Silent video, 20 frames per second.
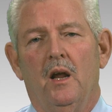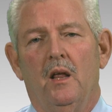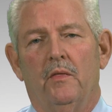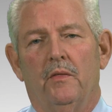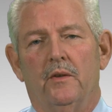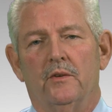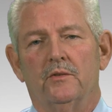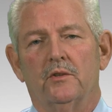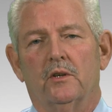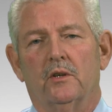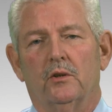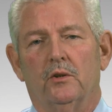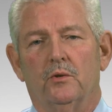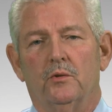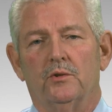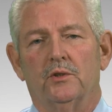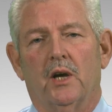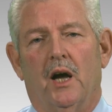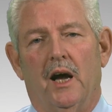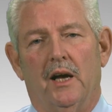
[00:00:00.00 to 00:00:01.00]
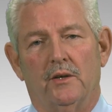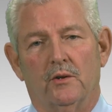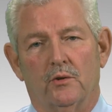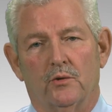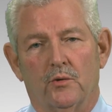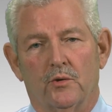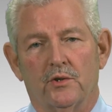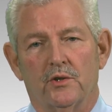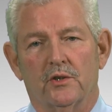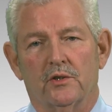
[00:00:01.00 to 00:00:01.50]
This includes hot,
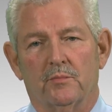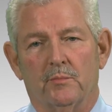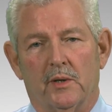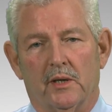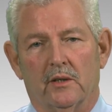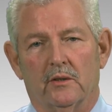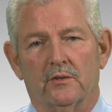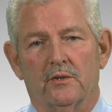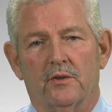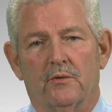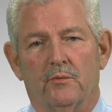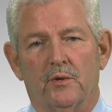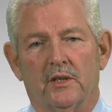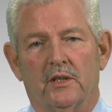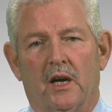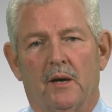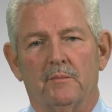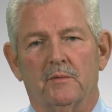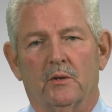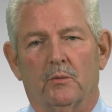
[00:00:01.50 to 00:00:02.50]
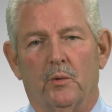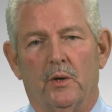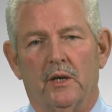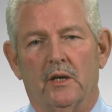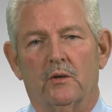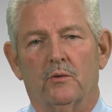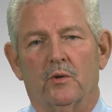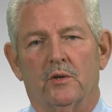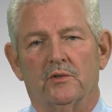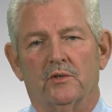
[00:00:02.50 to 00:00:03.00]
nutritious meals three times a
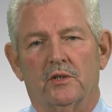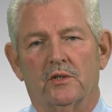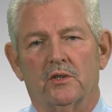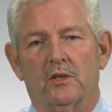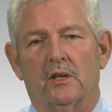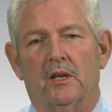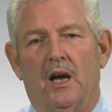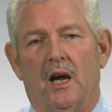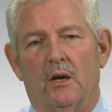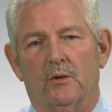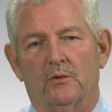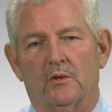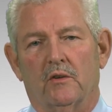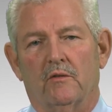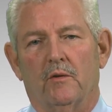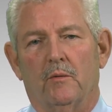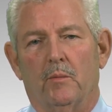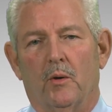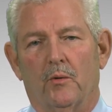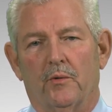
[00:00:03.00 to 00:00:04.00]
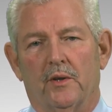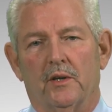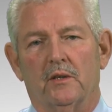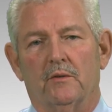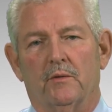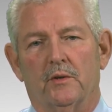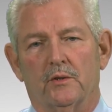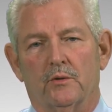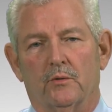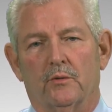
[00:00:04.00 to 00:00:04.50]
week, transitional housing for both
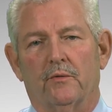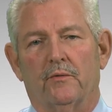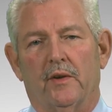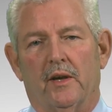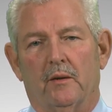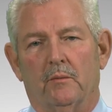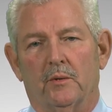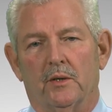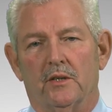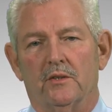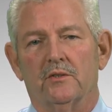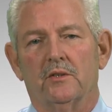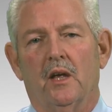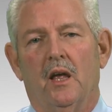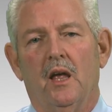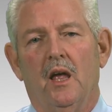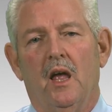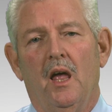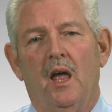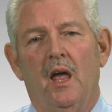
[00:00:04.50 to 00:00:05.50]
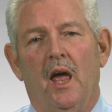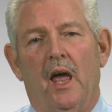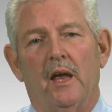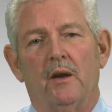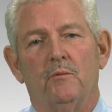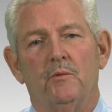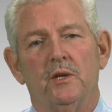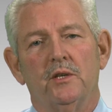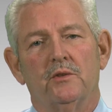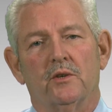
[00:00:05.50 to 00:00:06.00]
individuals and families,
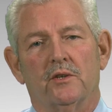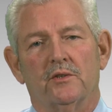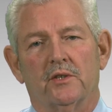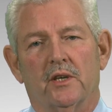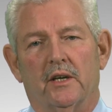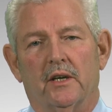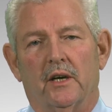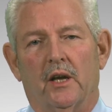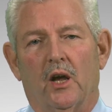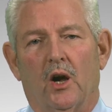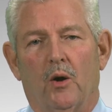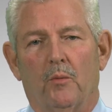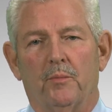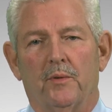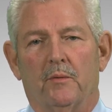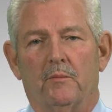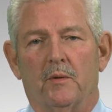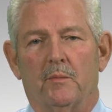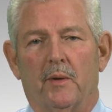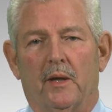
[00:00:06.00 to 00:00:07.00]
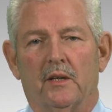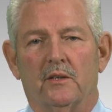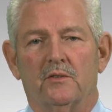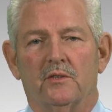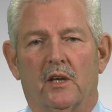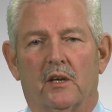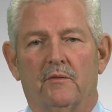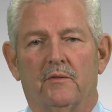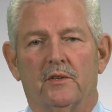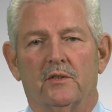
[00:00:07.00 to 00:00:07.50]
a resource center to help them remain
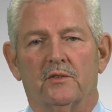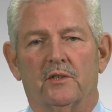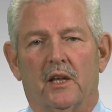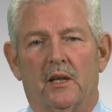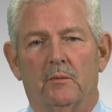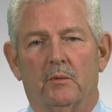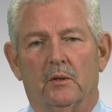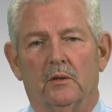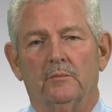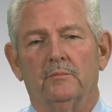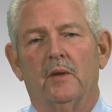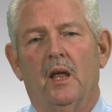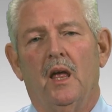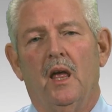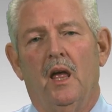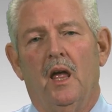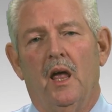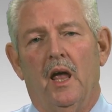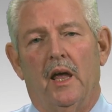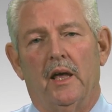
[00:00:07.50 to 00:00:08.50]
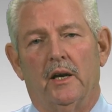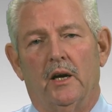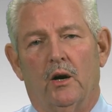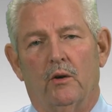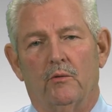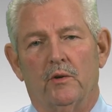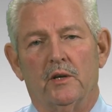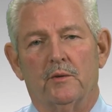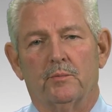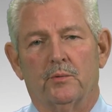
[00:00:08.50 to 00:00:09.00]
safe and stable, an
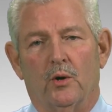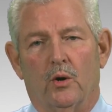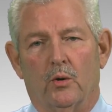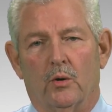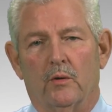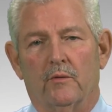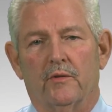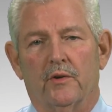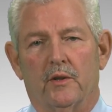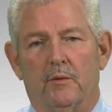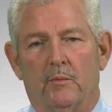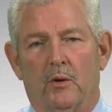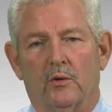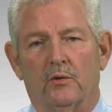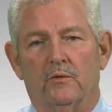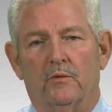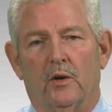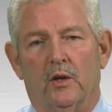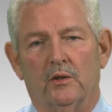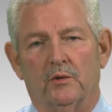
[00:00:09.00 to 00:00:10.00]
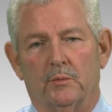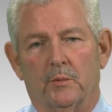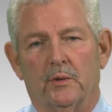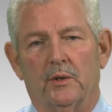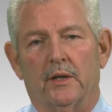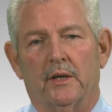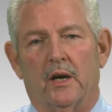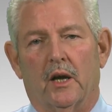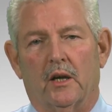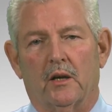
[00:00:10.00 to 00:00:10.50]
outreach program for the most
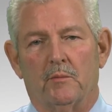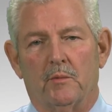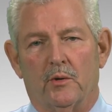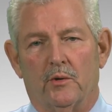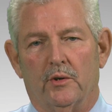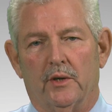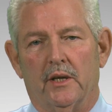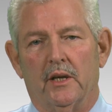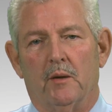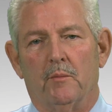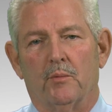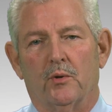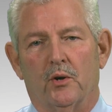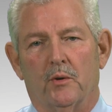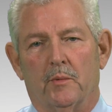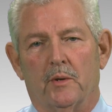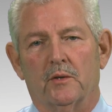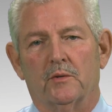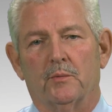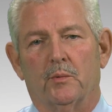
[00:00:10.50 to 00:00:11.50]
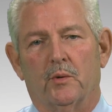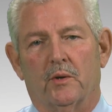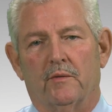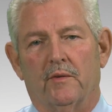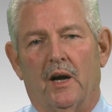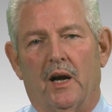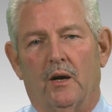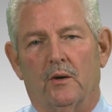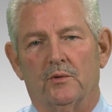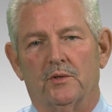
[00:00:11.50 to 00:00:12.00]
vulnerable in our community, and permanent
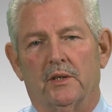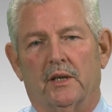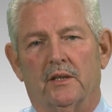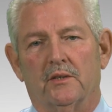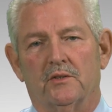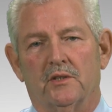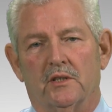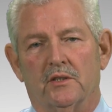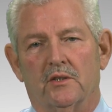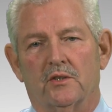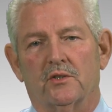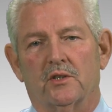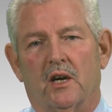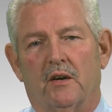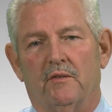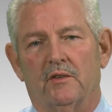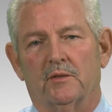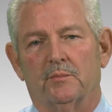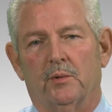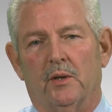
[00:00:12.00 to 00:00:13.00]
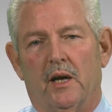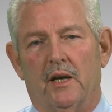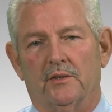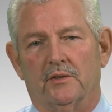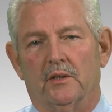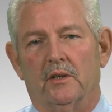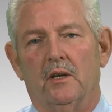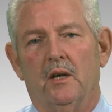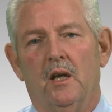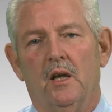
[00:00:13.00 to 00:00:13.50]
supportive housing at Cesar Chavez
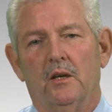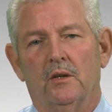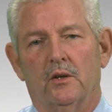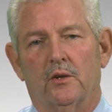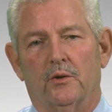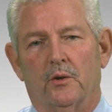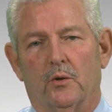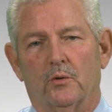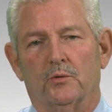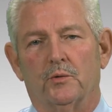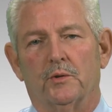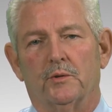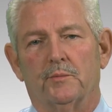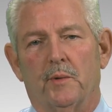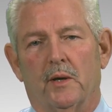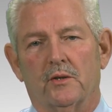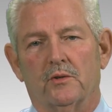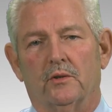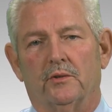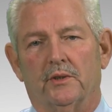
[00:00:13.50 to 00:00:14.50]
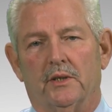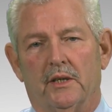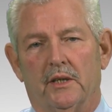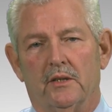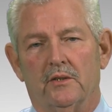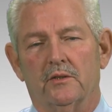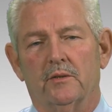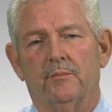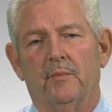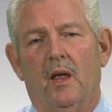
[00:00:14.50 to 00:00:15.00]
Plaza to those with special
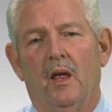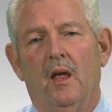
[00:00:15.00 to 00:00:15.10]
needs.